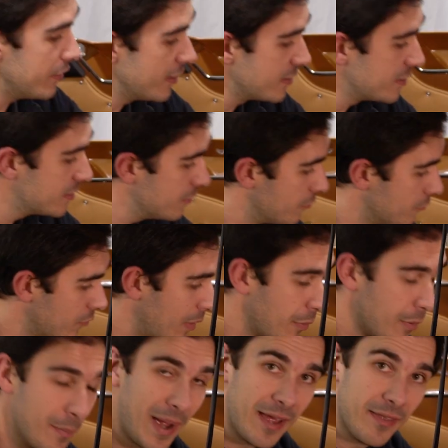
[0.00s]
This
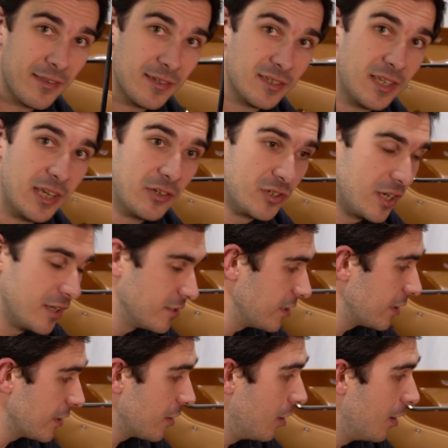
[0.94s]
rubber mat that's stitched
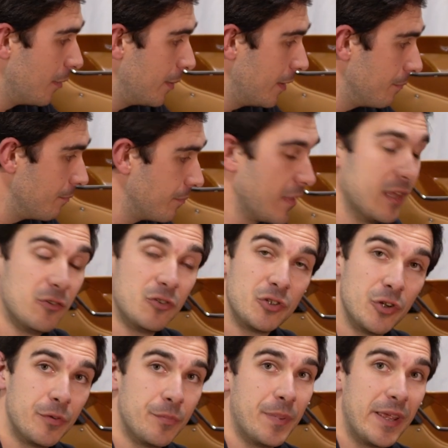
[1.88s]
into the carpet, it
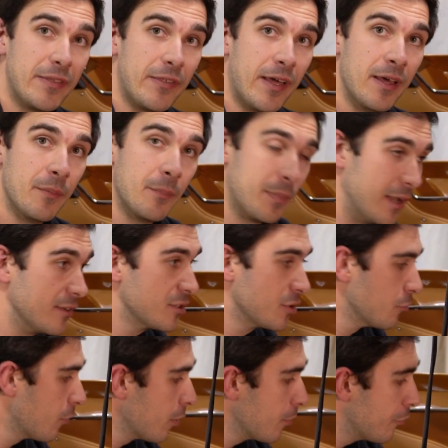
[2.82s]
should be there, but it's
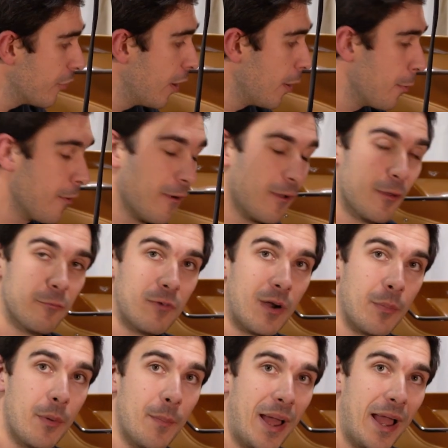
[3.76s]
the wrong profile of
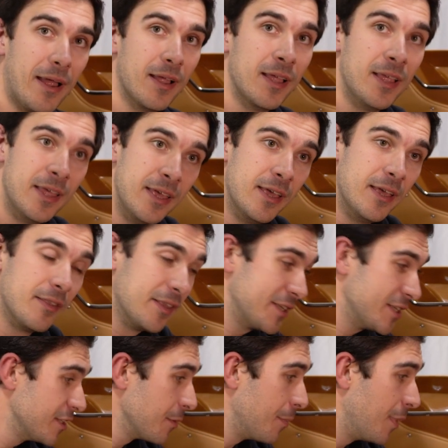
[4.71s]
rubber mat.
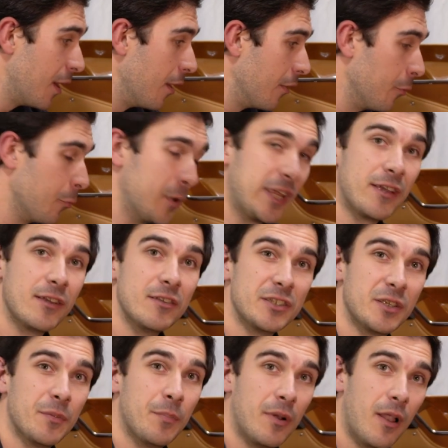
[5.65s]
This is a part that we can
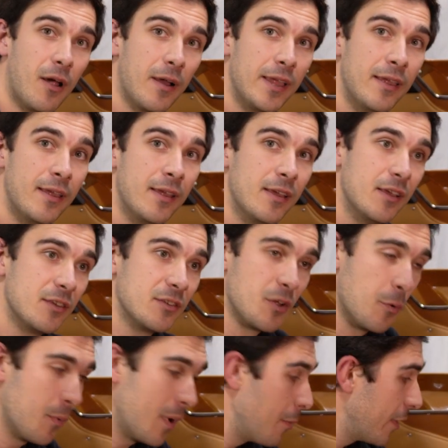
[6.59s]
supply.
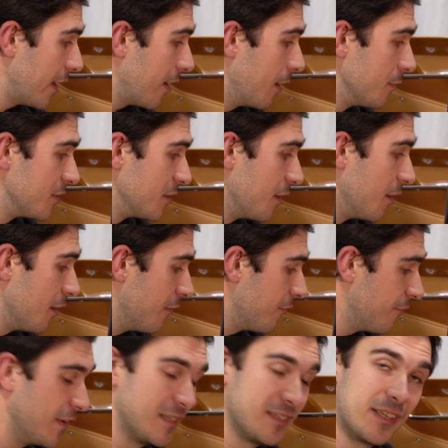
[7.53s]
So when we come to
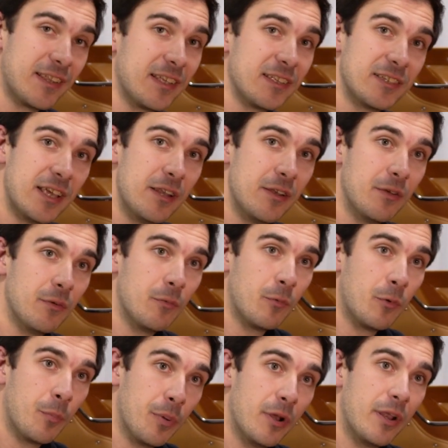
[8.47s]
fitting this in,
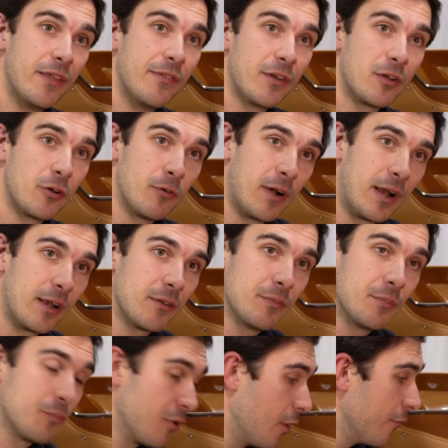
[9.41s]
we'll put in the
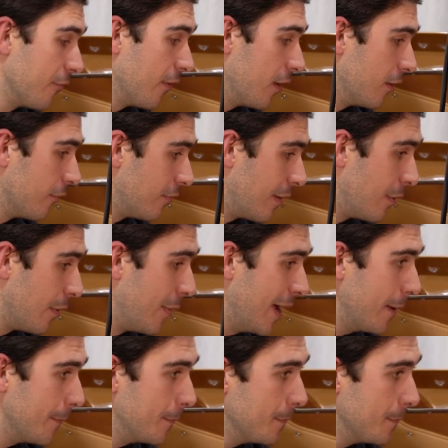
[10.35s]
correct profile of rubber mat.